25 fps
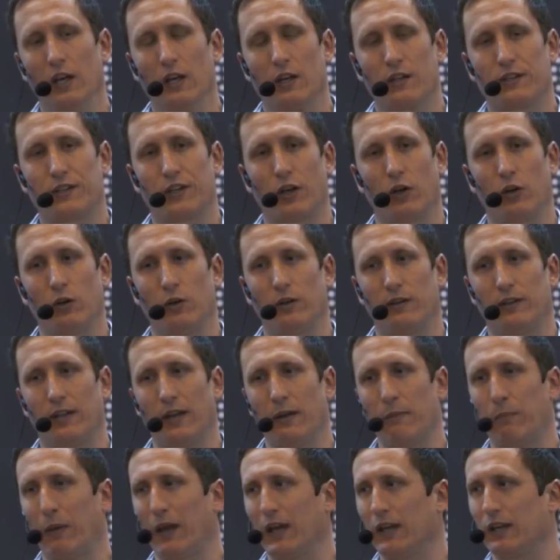So
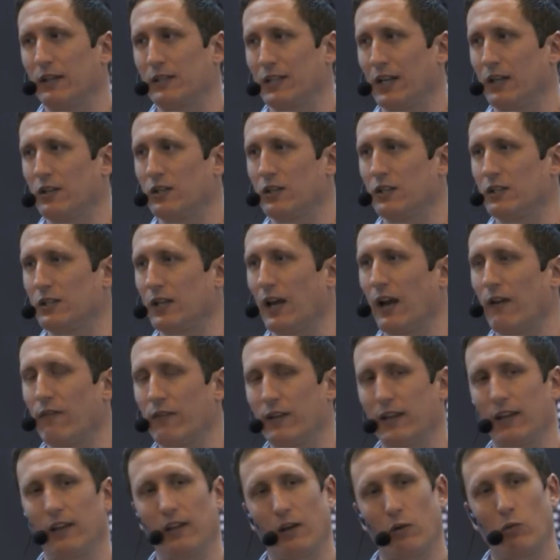they're paying attention to
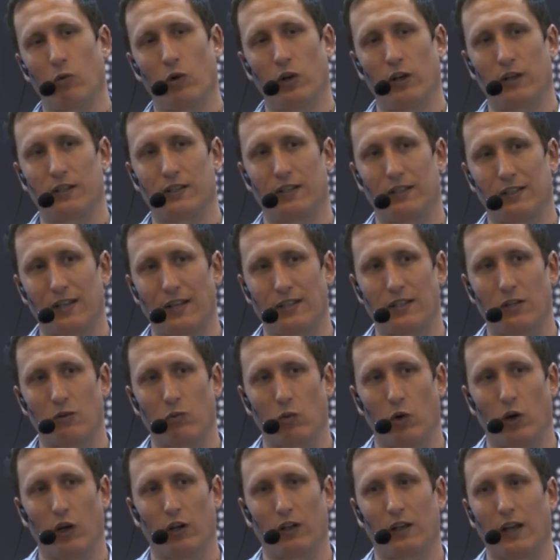everything that works and doesn't
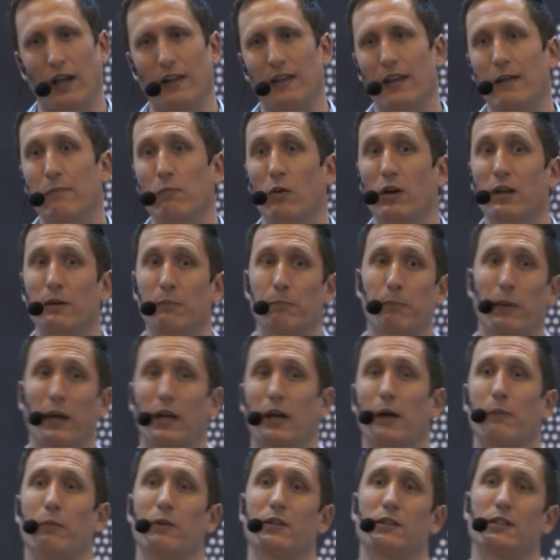work, and they might
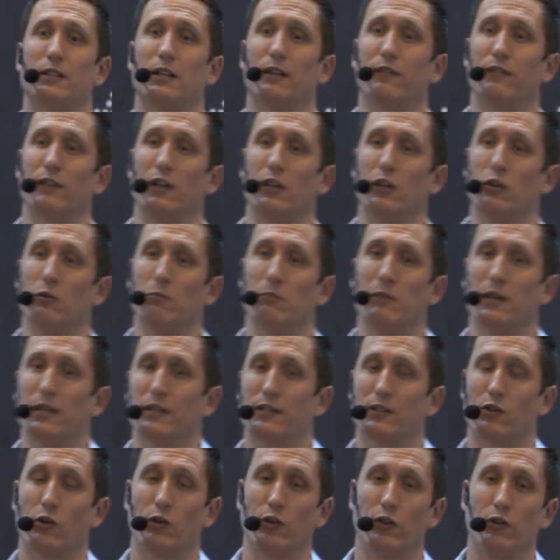pick up on stuff that you
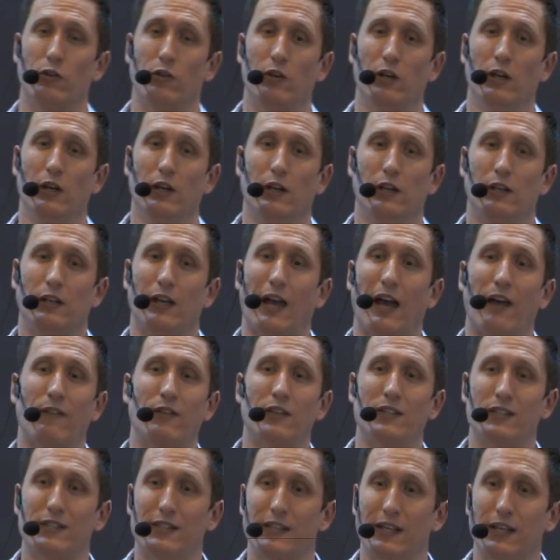miss or you
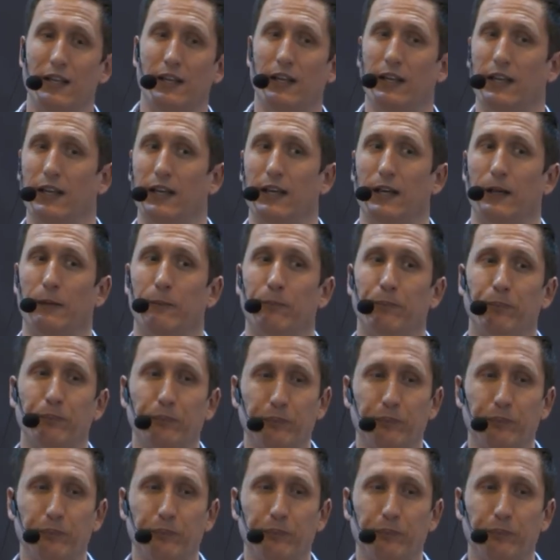haven't seen here.